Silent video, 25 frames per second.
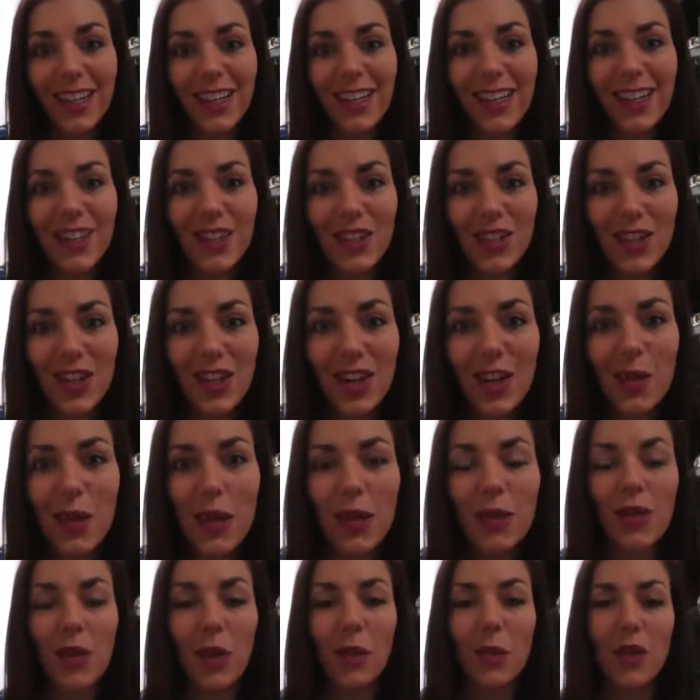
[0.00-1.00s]
So if
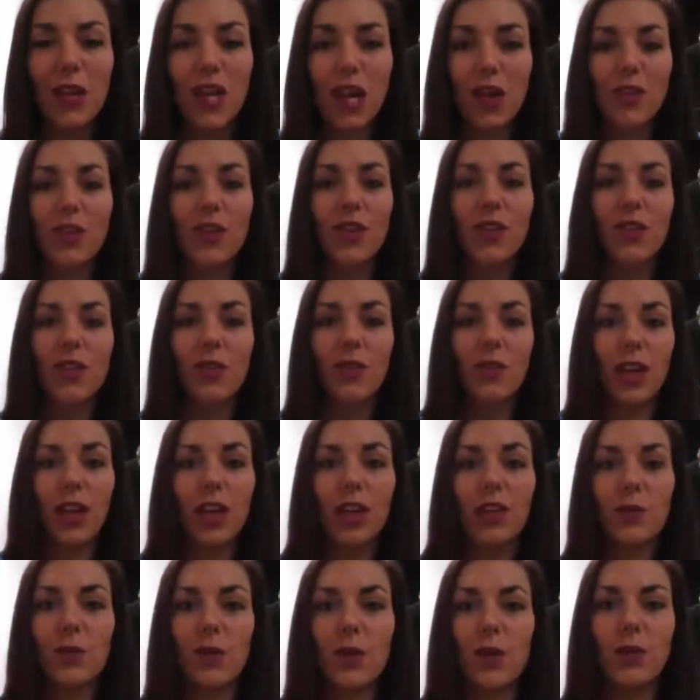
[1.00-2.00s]
you never
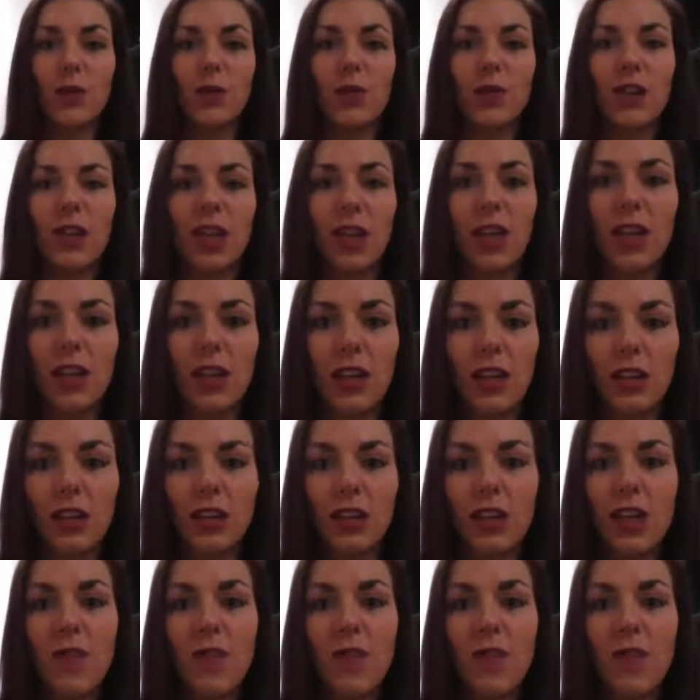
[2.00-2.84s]
develop those skills